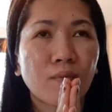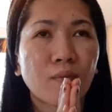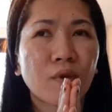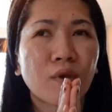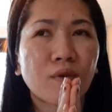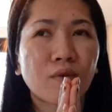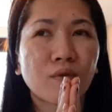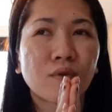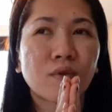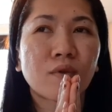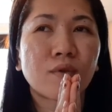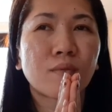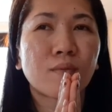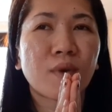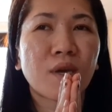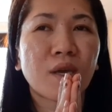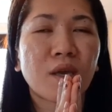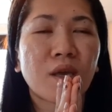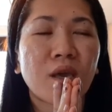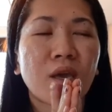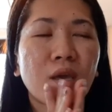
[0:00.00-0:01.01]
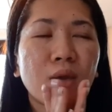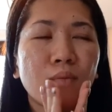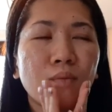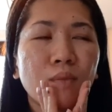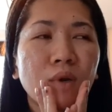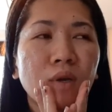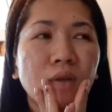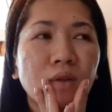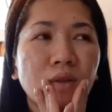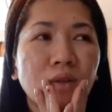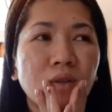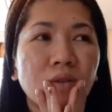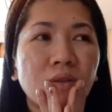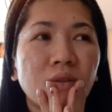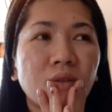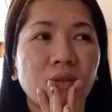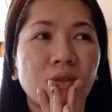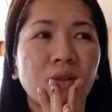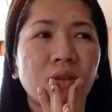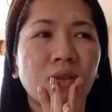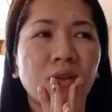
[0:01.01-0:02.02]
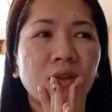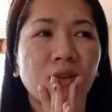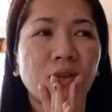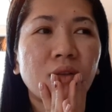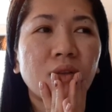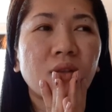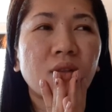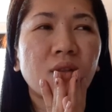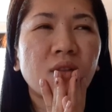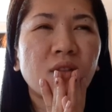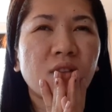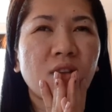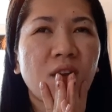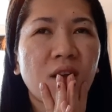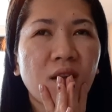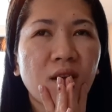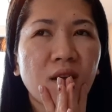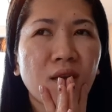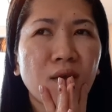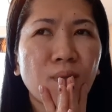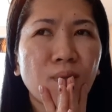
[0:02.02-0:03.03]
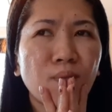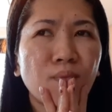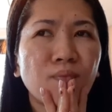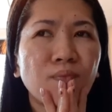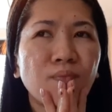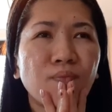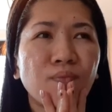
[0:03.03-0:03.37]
because my aim at that time,